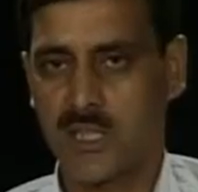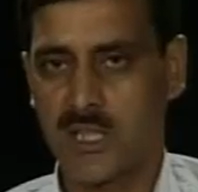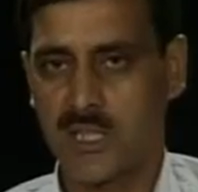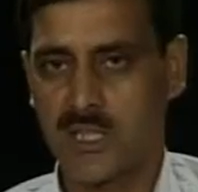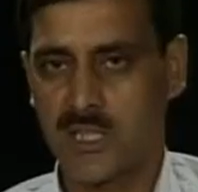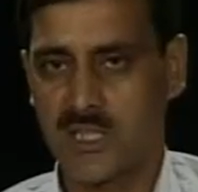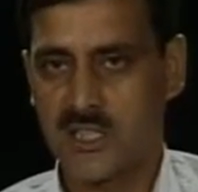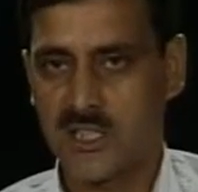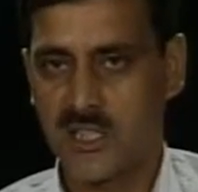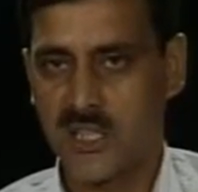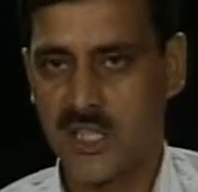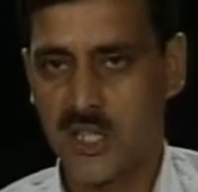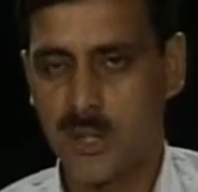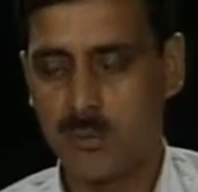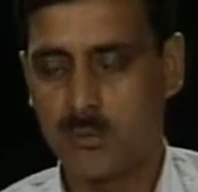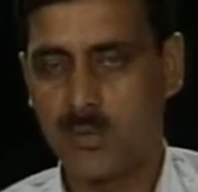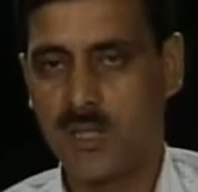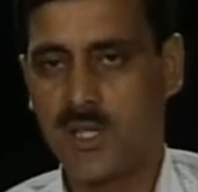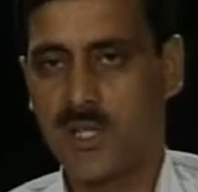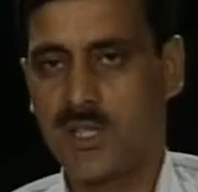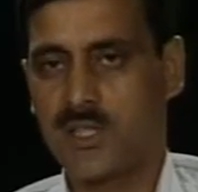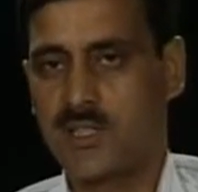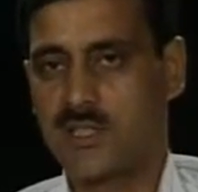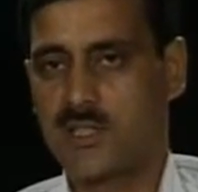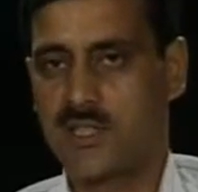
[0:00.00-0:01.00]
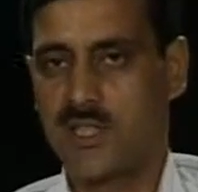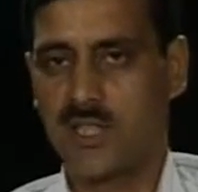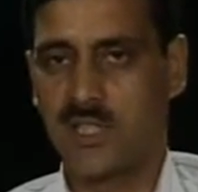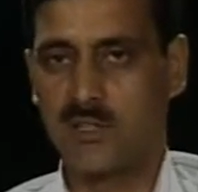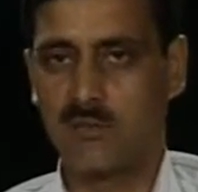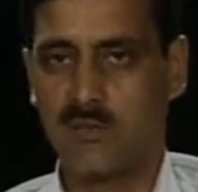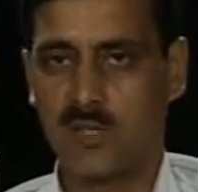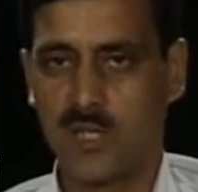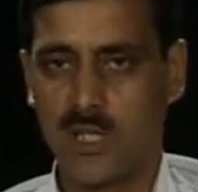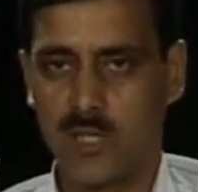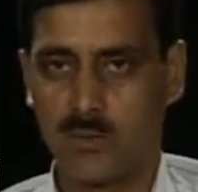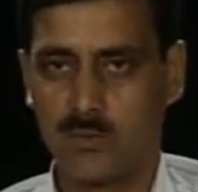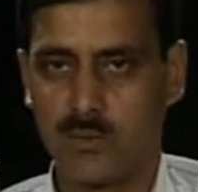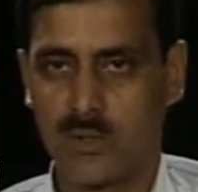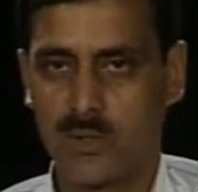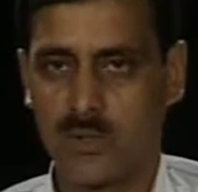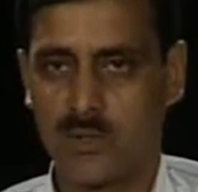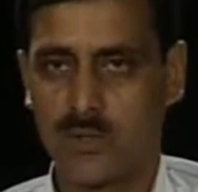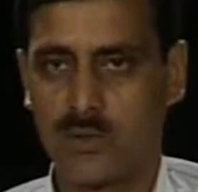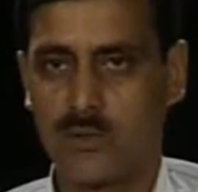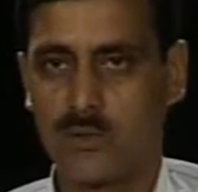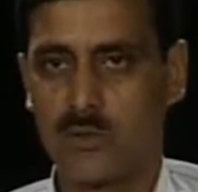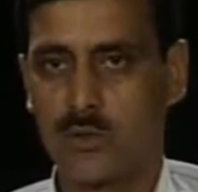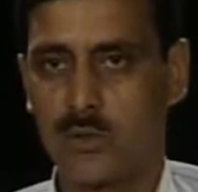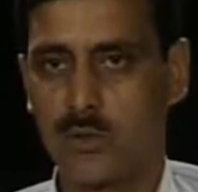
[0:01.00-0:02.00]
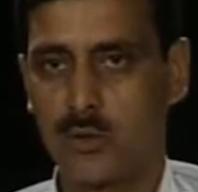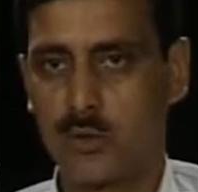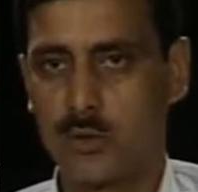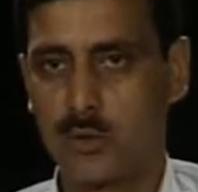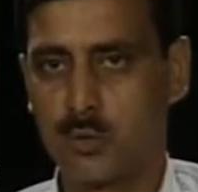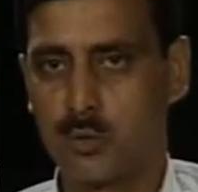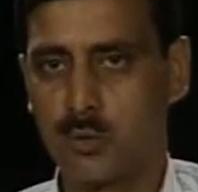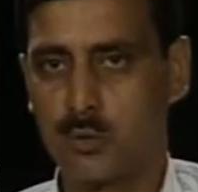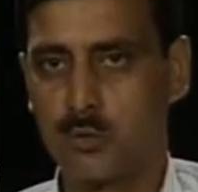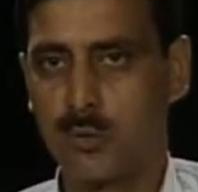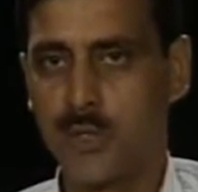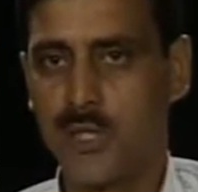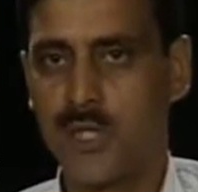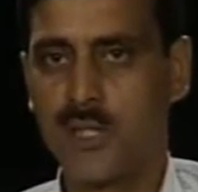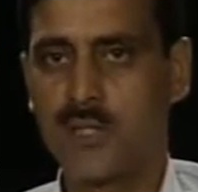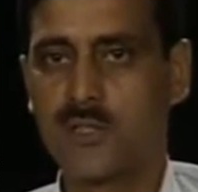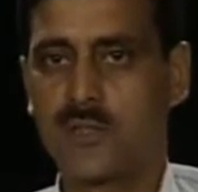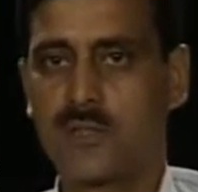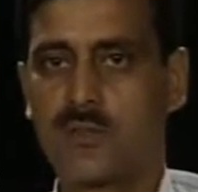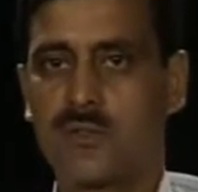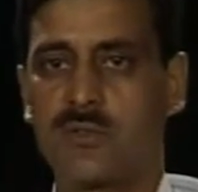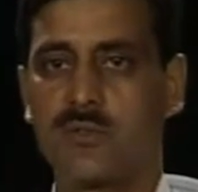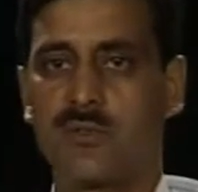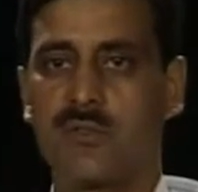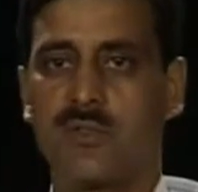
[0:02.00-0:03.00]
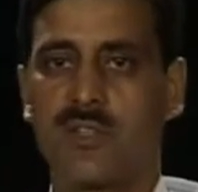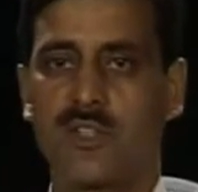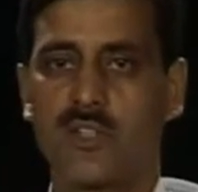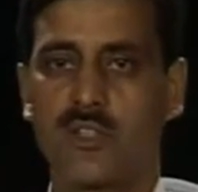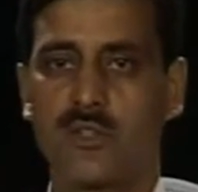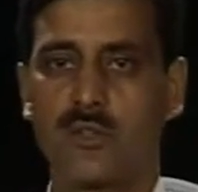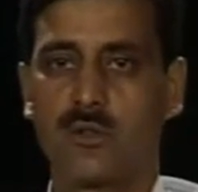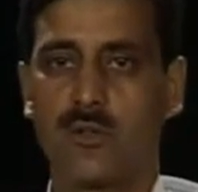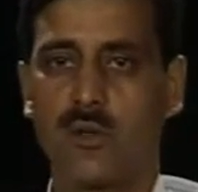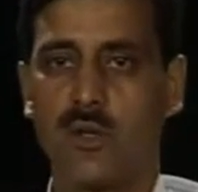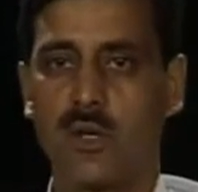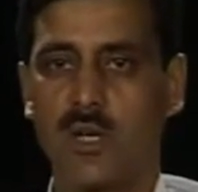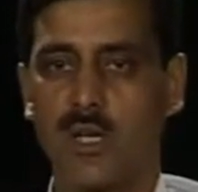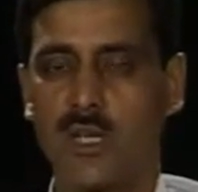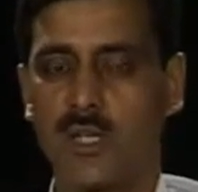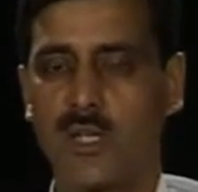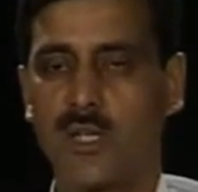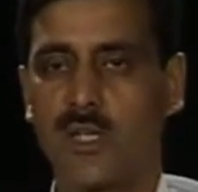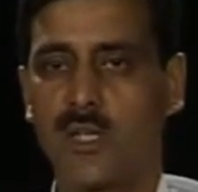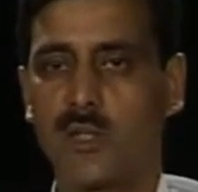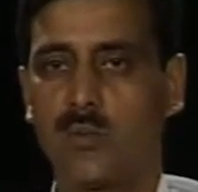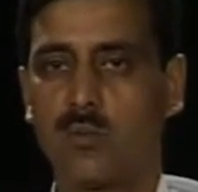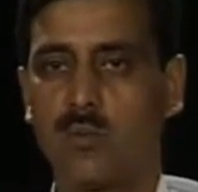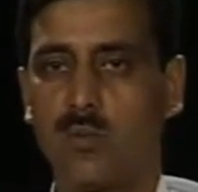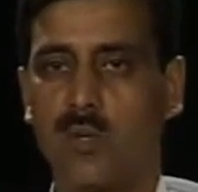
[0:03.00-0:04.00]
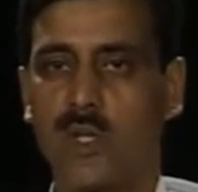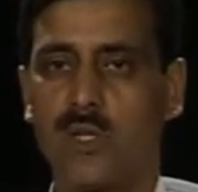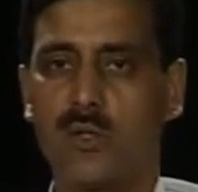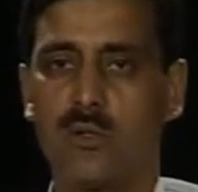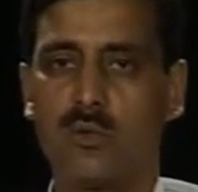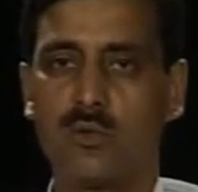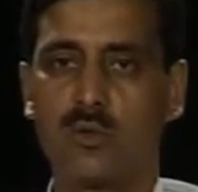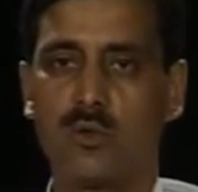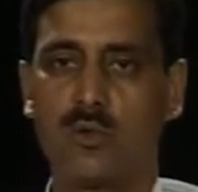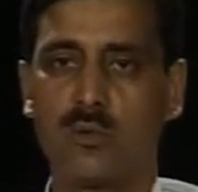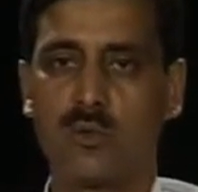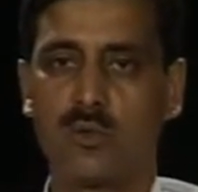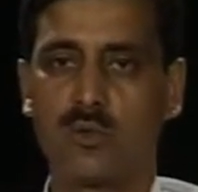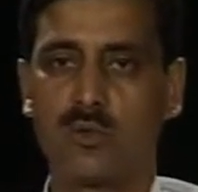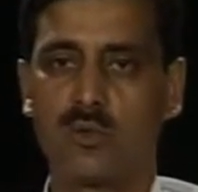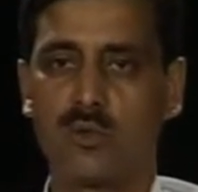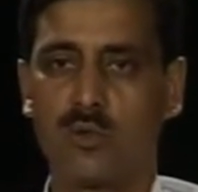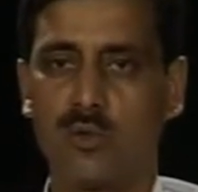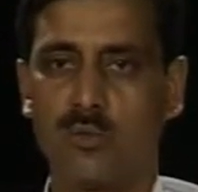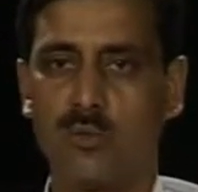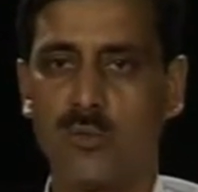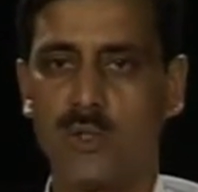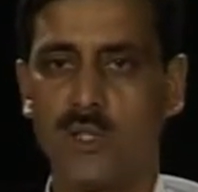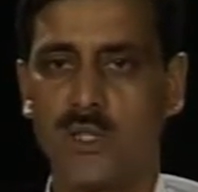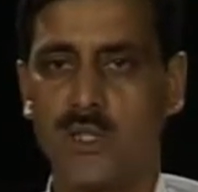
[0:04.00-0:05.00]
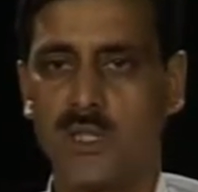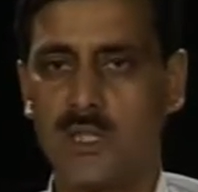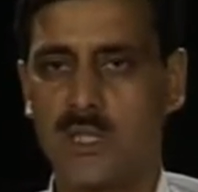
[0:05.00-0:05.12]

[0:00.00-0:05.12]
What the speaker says: are three breaks involved. Two breaks first occur in one chromosome,